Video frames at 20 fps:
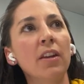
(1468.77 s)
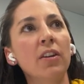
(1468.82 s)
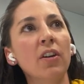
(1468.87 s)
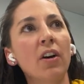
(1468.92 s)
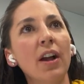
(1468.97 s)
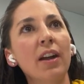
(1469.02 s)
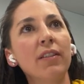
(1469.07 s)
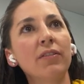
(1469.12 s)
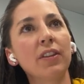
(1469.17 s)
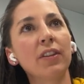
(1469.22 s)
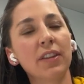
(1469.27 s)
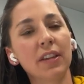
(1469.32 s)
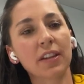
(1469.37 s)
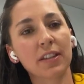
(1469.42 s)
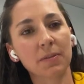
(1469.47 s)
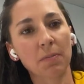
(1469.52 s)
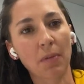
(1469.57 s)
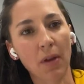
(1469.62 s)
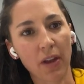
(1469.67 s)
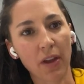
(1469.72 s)
not everything
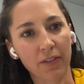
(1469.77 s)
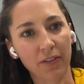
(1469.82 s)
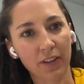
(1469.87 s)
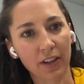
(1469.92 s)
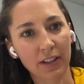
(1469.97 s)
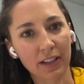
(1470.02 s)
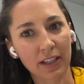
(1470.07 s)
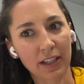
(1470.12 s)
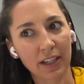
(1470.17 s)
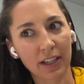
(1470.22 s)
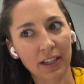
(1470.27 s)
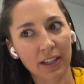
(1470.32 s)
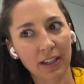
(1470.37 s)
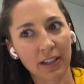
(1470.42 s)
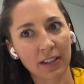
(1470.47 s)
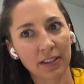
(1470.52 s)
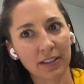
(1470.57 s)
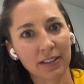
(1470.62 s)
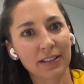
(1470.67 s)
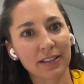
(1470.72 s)
is
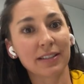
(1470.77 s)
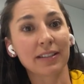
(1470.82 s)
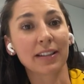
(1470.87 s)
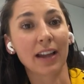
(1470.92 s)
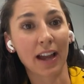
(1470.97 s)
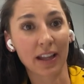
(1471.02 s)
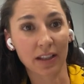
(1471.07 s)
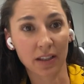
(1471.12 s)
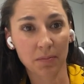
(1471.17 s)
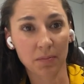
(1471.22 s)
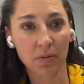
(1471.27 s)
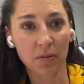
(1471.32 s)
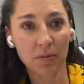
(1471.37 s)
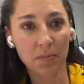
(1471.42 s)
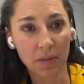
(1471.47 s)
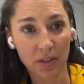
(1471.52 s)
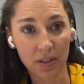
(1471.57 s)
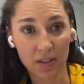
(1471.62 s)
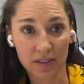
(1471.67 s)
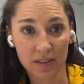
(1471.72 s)
perfectly
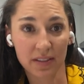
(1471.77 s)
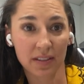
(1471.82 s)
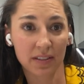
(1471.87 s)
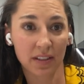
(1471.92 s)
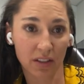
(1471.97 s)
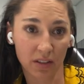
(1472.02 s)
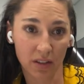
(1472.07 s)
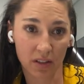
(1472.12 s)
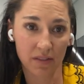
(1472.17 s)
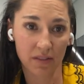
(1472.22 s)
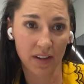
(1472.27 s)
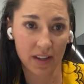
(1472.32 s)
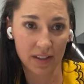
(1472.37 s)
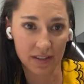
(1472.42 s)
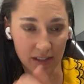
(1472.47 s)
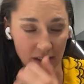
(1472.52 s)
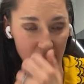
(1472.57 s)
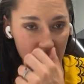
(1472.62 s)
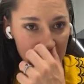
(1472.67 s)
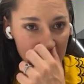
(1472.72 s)
scalable because a lot of our
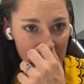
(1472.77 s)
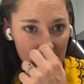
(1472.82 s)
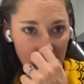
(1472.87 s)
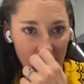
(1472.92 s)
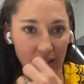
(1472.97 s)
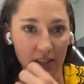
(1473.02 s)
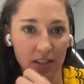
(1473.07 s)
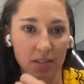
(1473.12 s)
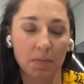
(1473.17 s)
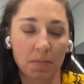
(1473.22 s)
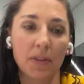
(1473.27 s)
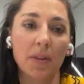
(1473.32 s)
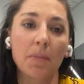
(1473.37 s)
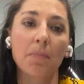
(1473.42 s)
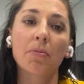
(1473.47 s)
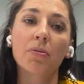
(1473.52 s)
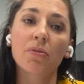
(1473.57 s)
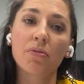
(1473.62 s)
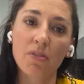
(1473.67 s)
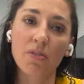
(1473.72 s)
stuff is niche, but the
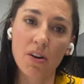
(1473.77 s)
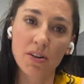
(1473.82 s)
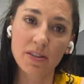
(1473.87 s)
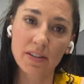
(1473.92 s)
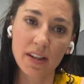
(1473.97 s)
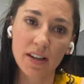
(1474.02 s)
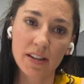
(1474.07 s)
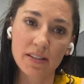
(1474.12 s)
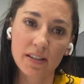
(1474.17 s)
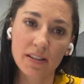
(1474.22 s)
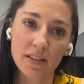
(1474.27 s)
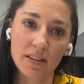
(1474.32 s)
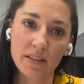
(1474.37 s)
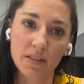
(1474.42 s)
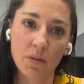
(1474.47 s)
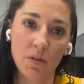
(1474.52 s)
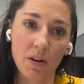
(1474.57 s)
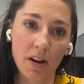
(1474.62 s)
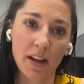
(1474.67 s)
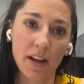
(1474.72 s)
process is
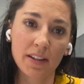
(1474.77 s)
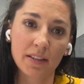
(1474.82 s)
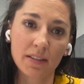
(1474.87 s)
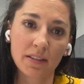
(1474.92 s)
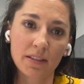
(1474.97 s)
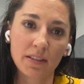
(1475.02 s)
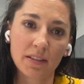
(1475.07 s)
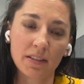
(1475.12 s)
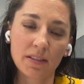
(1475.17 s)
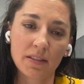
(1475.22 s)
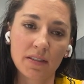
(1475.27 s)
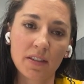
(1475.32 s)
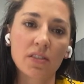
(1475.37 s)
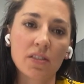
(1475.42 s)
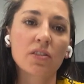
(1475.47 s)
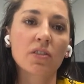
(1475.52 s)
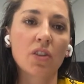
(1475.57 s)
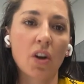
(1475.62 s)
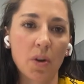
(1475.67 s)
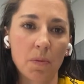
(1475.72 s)
quite the
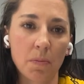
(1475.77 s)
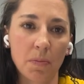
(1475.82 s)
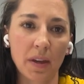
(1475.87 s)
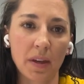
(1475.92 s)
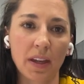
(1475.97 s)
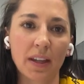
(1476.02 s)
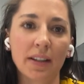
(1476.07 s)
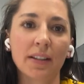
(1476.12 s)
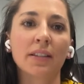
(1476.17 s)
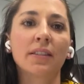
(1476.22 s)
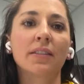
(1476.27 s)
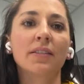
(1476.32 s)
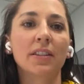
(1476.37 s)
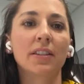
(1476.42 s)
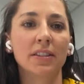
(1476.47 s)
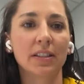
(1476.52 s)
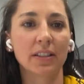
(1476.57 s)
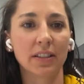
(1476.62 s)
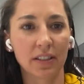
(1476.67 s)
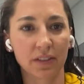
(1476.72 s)
scoping,
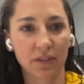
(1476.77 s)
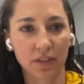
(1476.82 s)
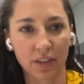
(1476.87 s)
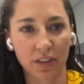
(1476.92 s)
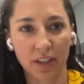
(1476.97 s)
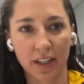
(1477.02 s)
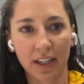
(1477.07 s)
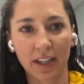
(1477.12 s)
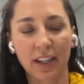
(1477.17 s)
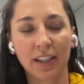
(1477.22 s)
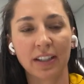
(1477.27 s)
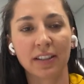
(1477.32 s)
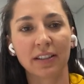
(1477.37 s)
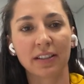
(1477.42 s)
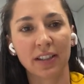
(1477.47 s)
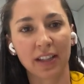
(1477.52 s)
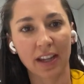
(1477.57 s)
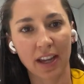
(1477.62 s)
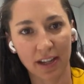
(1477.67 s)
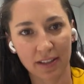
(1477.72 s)
the delivery,
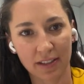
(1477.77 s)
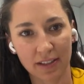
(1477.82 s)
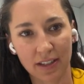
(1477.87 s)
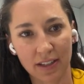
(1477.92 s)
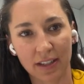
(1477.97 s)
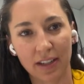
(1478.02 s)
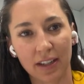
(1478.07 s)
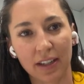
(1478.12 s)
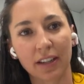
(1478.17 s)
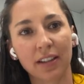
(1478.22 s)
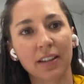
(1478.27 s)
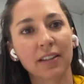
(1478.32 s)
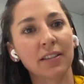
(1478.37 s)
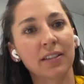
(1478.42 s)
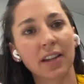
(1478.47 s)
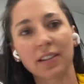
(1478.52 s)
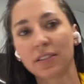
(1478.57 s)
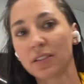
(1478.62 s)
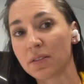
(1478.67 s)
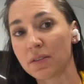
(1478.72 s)
the exiting,
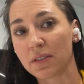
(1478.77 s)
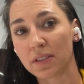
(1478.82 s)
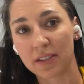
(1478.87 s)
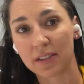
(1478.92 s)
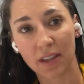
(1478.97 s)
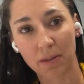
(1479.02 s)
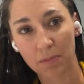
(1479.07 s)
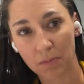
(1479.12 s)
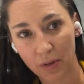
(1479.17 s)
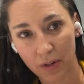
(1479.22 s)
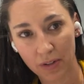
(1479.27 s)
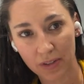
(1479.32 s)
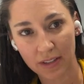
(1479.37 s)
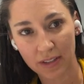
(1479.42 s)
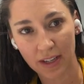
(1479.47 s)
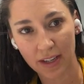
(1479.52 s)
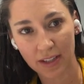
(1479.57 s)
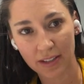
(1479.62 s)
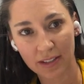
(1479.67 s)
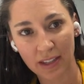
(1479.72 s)
that's all the same
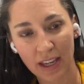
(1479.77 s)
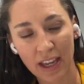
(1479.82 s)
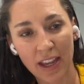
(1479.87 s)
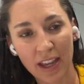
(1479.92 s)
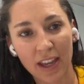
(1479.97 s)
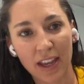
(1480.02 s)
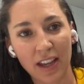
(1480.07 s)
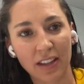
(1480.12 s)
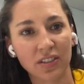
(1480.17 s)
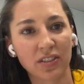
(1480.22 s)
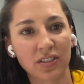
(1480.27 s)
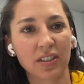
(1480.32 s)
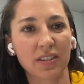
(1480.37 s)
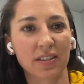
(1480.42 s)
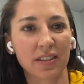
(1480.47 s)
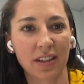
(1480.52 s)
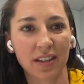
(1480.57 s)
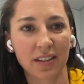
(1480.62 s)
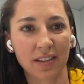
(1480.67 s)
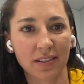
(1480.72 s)
process. It's
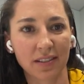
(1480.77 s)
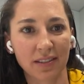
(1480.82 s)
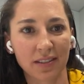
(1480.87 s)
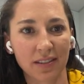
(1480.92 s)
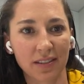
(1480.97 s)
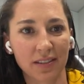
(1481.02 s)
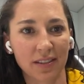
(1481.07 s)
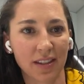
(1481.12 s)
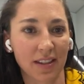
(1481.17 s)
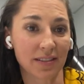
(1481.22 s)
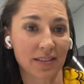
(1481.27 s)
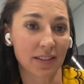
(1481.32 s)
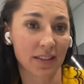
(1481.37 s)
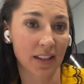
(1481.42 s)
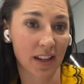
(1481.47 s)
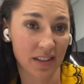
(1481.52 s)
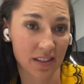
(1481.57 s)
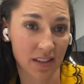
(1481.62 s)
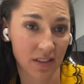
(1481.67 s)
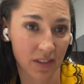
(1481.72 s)
just that there's
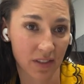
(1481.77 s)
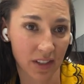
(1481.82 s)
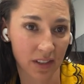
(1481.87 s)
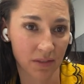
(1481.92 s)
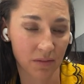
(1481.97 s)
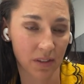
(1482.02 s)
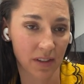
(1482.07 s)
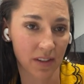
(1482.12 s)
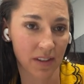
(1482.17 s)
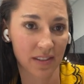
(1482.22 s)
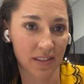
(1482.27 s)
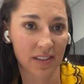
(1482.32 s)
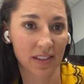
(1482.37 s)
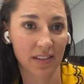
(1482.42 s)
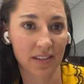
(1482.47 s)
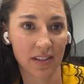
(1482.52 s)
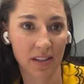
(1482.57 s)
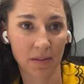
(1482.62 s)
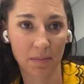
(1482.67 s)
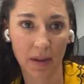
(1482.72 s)
less of it when there's
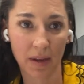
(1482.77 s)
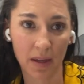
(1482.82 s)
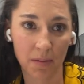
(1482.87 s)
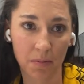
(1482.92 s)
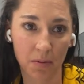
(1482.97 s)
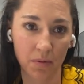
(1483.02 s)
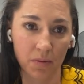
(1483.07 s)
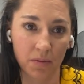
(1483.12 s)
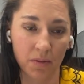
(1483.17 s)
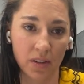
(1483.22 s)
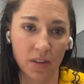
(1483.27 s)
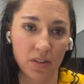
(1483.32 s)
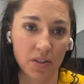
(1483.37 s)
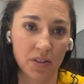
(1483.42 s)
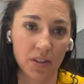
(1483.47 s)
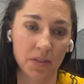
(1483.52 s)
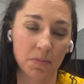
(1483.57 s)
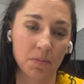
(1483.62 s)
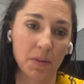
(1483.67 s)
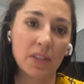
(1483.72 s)
60 people. It
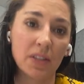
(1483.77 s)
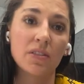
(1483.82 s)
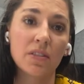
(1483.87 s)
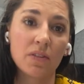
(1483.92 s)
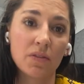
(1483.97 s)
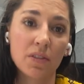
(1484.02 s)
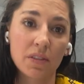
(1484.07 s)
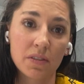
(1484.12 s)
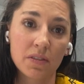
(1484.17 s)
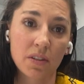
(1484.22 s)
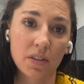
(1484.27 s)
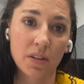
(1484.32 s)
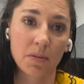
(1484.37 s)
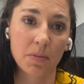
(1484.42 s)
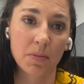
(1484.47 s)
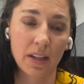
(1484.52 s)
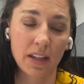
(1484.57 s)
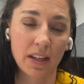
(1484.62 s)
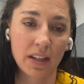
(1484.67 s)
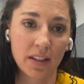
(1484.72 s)
just means you've just got to
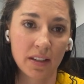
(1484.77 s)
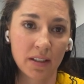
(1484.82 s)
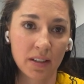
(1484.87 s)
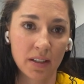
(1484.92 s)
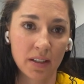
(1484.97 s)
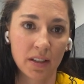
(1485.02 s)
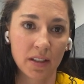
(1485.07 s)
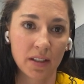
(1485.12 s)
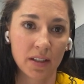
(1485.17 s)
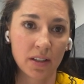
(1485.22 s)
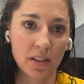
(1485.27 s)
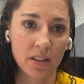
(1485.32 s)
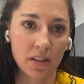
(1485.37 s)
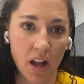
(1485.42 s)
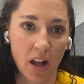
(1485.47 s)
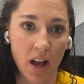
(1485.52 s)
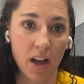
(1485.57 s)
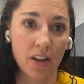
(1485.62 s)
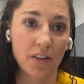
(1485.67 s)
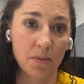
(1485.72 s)
be
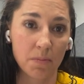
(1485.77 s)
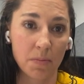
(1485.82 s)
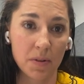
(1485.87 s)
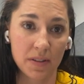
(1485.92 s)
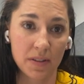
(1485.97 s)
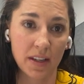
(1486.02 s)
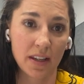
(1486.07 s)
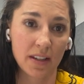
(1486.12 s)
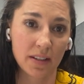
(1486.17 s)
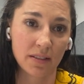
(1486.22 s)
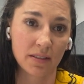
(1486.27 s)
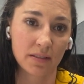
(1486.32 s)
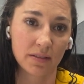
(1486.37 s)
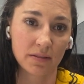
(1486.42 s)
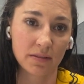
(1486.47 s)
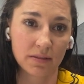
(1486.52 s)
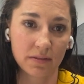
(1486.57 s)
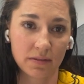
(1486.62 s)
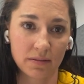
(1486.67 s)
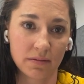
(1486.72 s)
100%
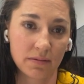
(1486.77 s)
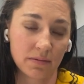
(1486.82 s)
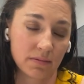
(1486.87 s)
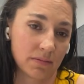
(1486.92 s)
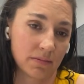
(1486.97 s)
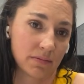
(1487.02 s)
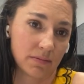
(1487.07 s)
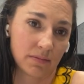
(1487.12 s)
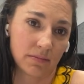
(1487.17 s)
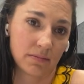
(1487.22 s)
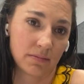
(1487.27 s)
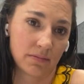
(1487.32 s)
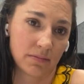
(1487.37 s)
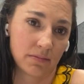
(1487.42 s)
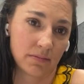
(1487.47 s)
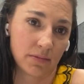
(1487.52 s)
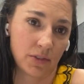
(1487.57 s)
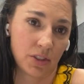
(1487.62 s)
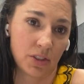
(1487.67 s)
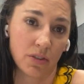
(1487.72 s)

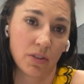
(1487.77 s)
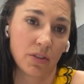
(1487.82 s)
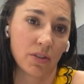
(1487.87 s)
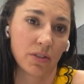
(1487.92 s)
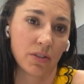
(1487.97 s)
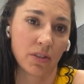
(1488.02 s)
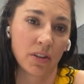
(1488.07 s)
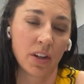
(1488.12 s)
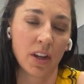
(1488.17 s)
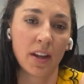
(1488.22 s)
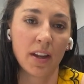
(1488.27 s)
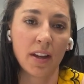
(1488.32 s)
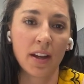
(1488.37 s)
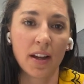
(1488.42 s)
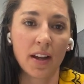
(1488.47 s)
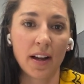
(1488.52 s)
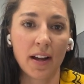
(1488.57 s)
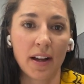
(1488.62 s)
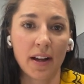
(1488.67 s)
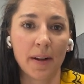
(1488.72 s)
true.
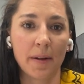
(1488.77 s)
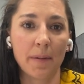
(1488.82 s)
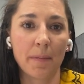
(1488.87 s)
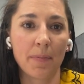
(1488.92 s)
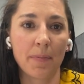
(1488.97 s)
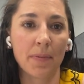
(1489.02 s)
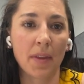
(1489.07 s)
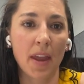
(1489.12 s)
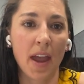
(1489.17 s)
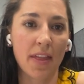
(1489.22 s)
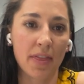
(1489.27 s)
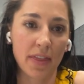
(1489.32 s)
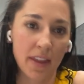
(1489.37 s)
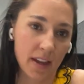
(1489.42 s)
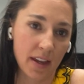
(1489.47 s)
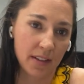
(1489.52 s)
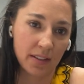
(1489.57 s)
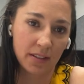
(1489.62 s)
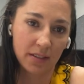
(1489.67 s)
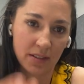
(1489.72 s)
Um, and
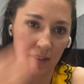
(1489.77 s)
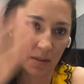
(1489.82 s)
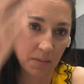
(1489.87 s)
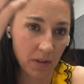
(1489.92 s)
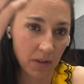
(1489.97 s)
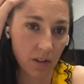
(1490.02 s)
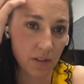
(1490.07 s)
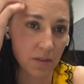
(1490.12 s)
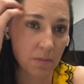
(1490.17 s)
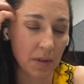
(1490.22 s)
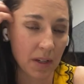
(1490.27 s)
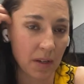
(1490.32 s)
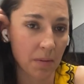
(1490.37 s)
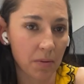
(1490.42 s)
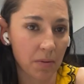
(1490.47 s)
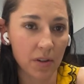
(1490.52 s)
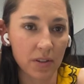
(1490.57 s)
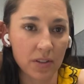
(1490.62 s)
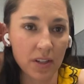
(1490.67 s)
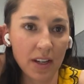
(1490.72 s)
then some of those bigger
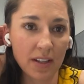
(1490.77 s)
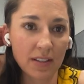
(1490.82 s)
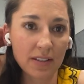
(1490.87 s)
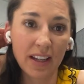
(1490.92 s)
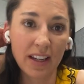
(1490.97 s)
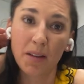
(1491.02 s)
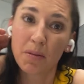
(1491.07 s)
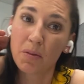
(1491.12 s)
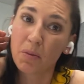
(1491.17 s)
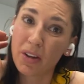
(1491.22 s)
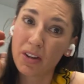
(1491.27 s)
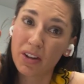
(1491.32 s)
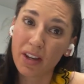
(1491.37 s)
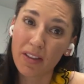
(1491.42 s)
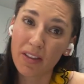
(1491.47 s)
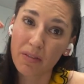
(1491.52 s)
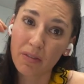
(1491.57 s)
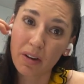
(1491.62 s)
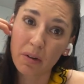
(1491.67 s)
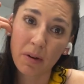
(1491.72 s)
projects, like I mean, we only
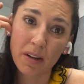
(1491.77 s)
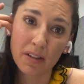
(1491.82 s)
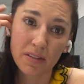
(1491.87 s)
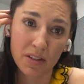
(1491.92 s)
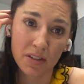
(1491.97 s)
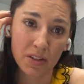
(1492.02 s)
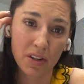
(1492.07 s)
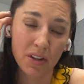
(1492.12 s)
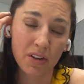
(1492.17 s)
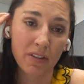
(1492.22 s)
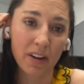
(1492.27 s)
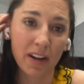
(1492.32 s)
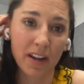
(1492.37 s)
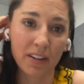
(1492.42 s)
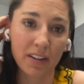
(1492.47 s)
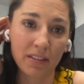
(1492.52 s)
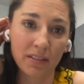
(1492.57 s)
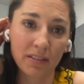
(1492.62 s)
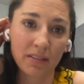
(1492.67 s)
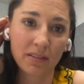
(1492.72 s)
had three weeks to turn
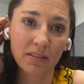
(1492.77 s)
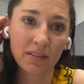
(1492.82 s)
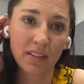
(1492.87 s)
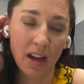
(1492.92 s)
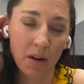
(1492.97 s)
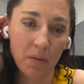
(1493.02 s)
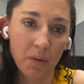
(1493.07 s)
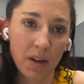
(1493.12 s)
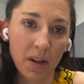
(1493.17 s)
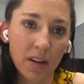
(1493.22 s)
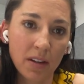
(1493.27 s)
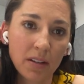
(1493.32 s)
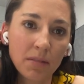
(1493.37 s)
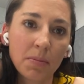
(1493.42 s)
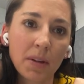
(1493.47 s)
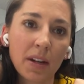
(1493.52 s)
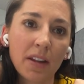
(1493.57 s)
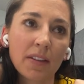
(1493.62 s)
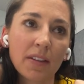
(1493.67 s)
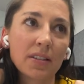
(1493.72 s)
around that
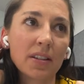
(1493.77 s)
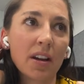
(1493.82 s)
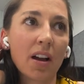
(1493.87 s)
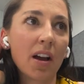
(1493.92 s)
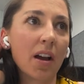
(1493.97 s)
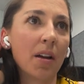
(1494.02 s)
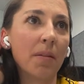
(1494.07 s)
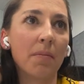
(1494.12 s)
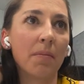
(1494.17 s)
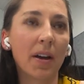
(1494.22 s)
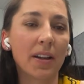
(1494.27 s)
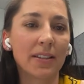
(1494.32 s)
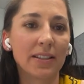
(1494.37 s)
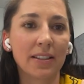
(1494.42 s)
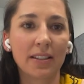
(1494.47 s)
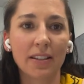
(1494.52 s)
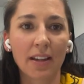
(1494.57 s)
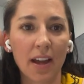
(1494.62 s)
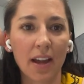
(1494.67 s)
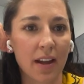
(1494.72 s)
one, but at the time I
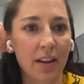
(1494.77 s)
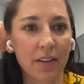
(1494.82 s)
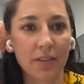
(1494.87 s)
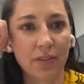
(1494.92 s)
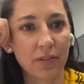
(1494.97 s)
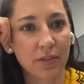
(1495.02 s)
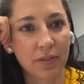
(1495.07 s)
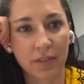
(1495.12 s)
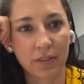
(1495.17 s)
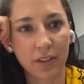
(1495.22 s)
didn't have